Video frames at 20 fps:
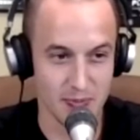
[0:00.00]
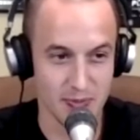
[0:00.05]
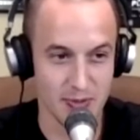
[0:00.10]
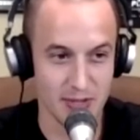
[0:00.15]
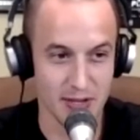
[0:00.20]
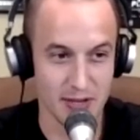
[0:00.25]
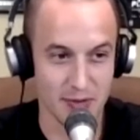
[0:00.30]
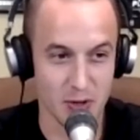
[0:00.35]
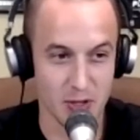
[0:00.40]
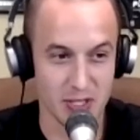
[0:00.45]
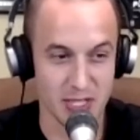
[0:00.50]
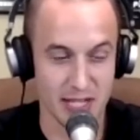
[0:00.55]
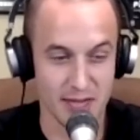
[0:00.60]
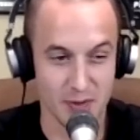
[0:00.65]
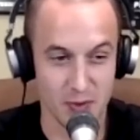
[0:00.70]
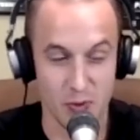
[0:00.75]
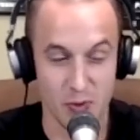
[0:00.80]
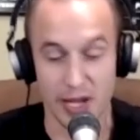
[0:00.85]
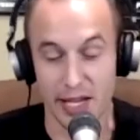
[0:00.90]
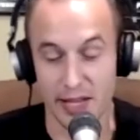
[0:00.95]
then, of course, I have to
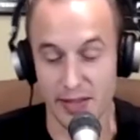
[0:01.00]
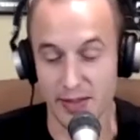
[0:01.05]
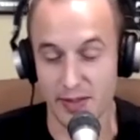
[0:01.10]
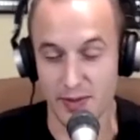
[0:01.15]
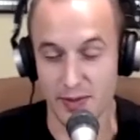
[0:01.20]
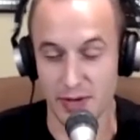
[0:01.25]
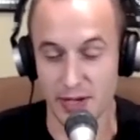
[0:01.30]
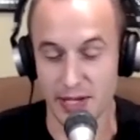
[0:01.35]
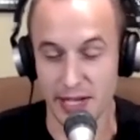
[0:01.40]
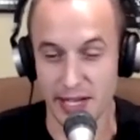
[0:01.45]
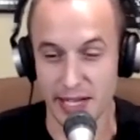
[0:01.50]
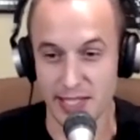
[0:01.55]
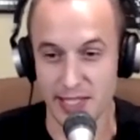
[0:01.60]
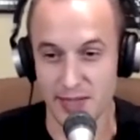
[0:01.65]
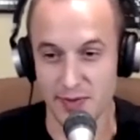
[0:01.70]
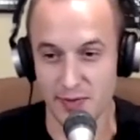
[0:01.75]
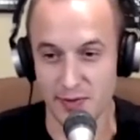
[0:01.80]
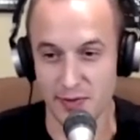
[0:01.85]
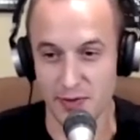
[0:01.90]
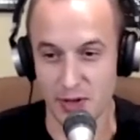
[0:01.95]
wait 3 days
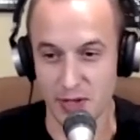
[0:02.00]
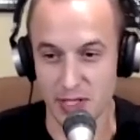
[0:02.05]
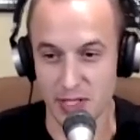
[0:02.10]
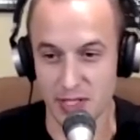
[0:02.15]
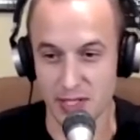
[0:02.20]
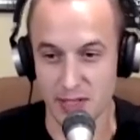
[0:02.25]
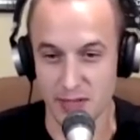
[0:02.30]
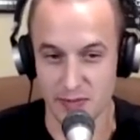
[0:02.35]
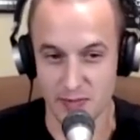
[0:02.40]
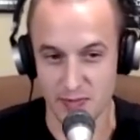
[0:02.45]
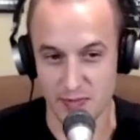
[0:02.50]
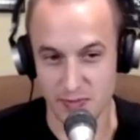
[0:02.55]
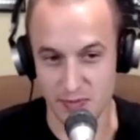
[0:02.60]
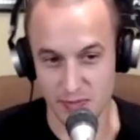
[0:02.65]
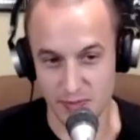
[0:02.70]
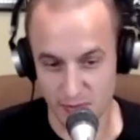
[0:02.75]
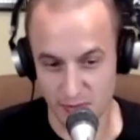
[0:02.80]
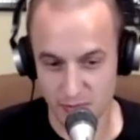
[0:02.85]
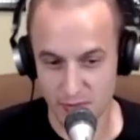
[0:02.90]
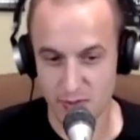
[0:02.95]
for this to
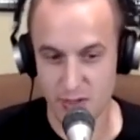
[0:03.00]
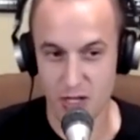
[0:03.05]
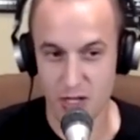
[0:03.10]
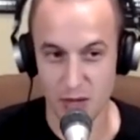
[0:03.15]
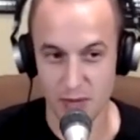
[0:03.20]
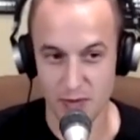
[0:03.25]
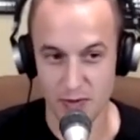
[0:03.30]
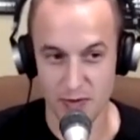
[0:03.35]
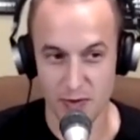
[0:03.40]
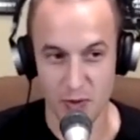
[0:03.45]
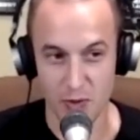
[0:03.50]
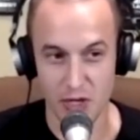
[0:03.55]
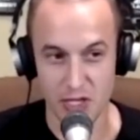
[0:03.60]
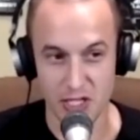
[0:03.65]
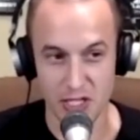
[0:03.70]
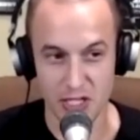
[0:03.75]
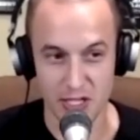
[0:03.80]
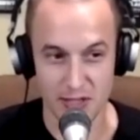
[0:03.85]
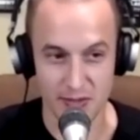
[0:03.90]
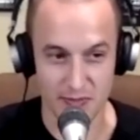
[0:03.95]
come to
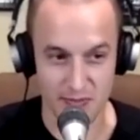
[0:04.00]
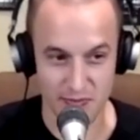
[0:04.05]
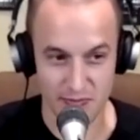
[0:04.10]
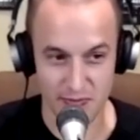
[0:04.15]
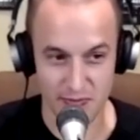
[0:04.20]
fruition,